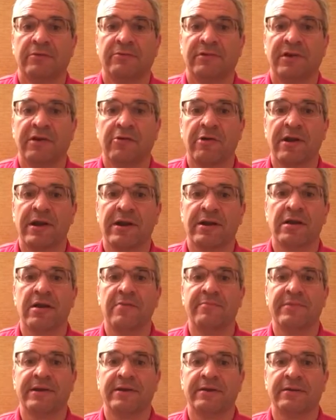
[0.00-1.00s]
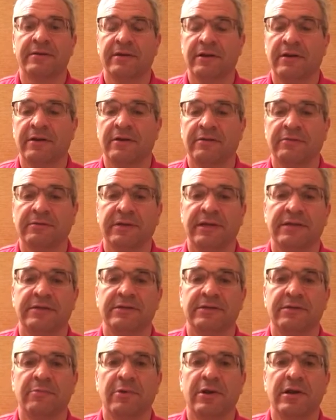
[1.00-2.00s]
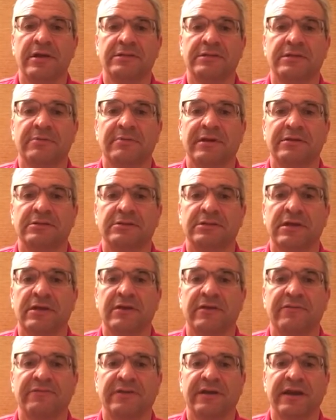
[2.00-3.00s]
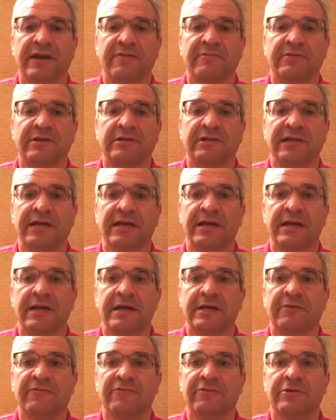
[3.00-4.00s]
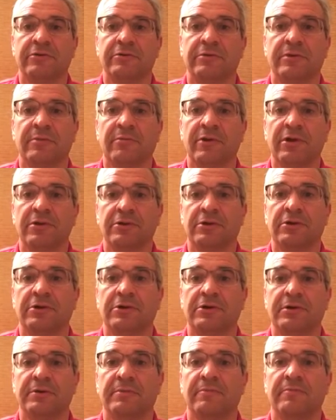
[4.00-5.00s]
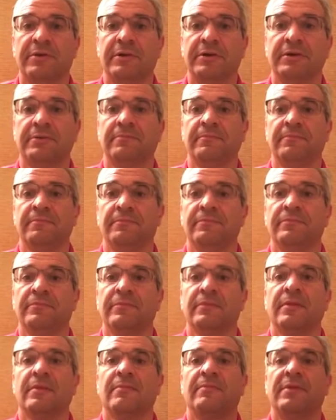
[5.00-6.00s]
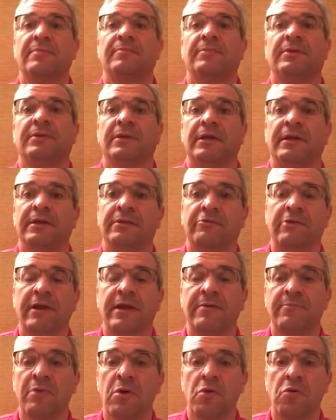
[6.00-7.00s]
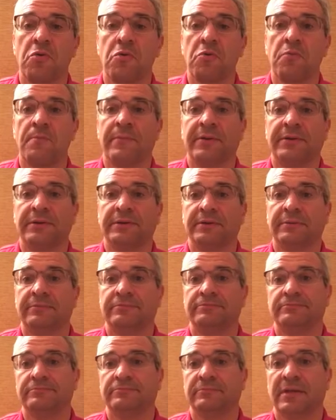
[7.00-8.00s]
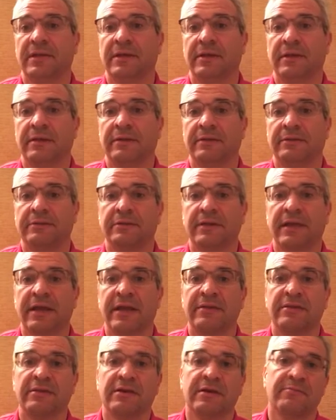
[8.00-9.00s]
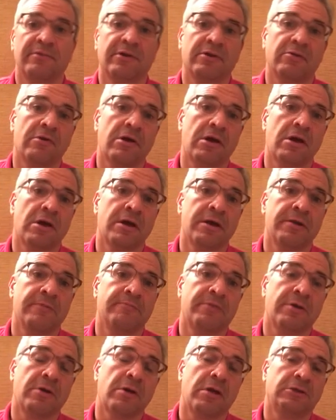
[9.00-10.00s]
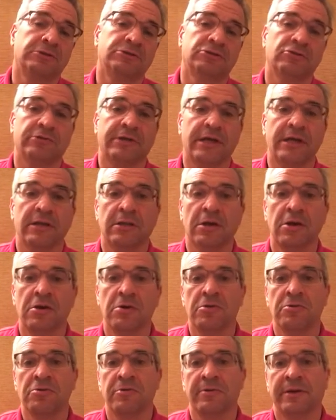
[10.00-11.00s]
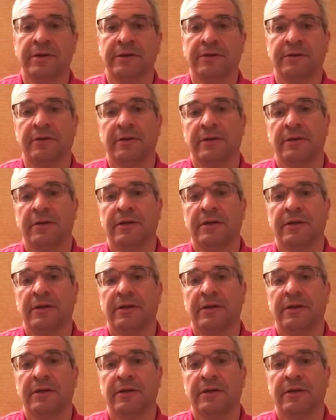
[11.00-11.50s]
Regret coming, you know, getting depressed about stuff and having to lean on a few of the Brotherhood, but people like Ray Pope and Anthony McCry and Paul Sordello and